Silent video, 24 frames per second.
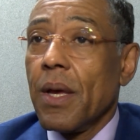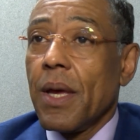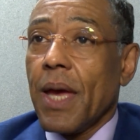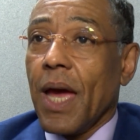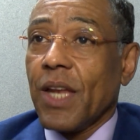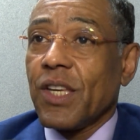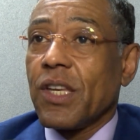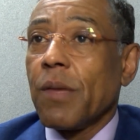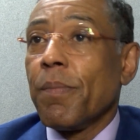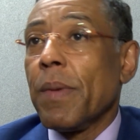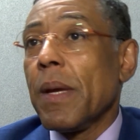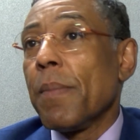
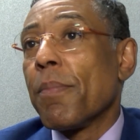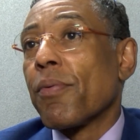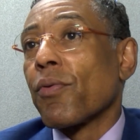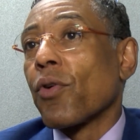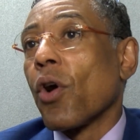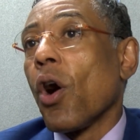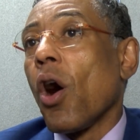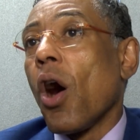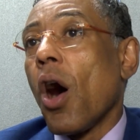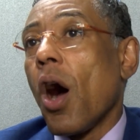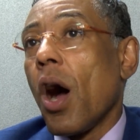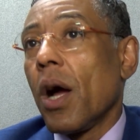And to be
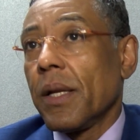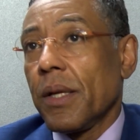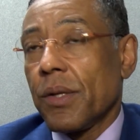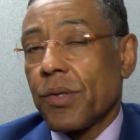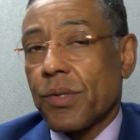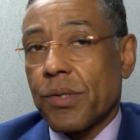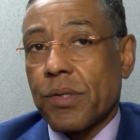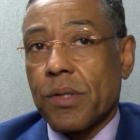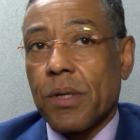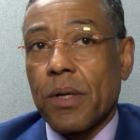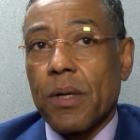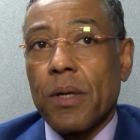broad
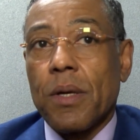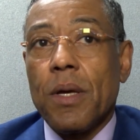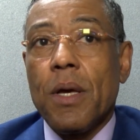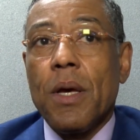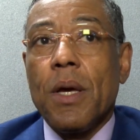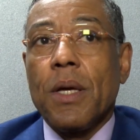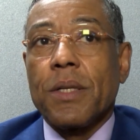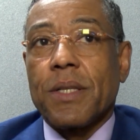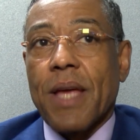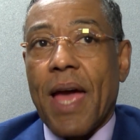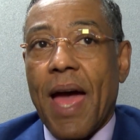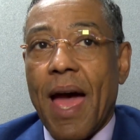is to,
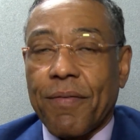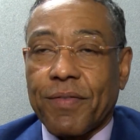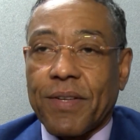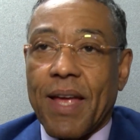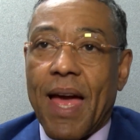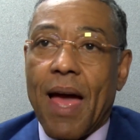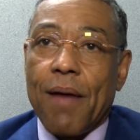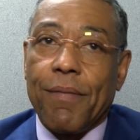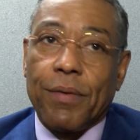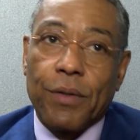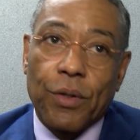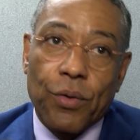to have to
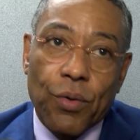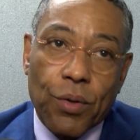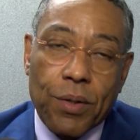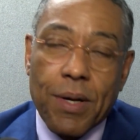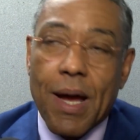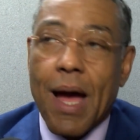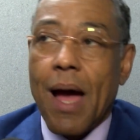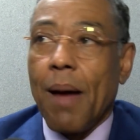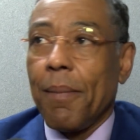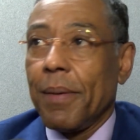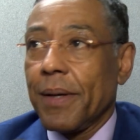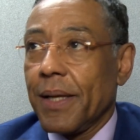have a little
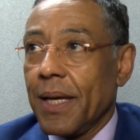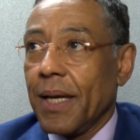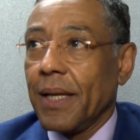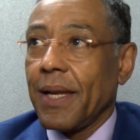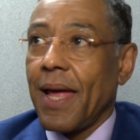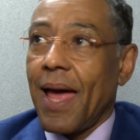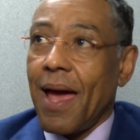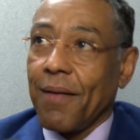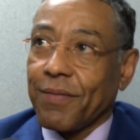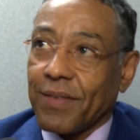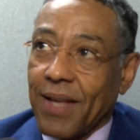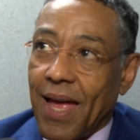comedy and
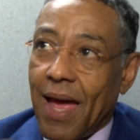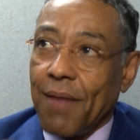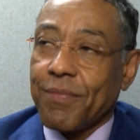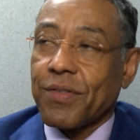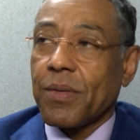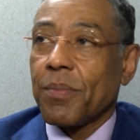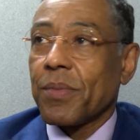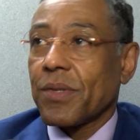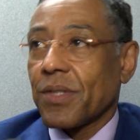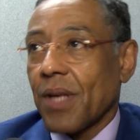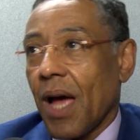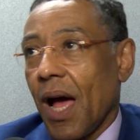have to have
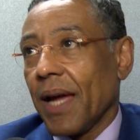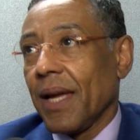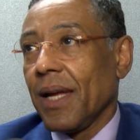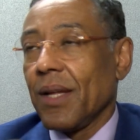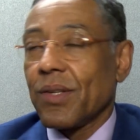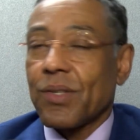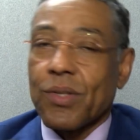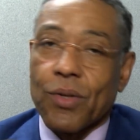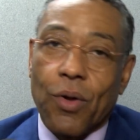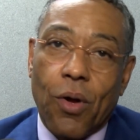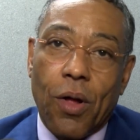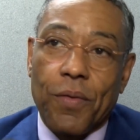some
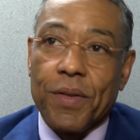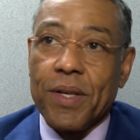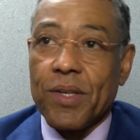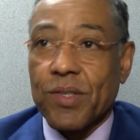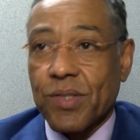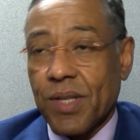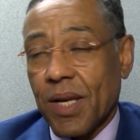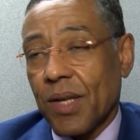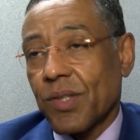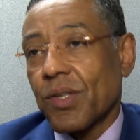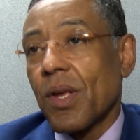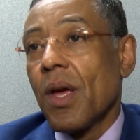science and all these
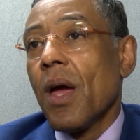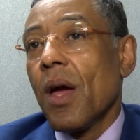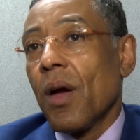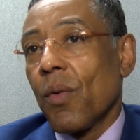things,